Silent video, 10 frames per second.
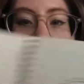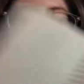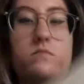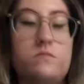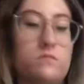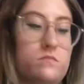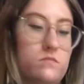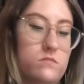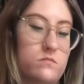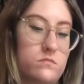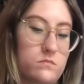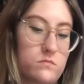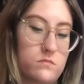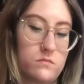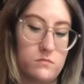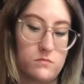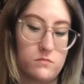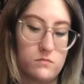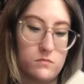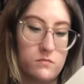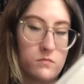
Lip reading: (silence)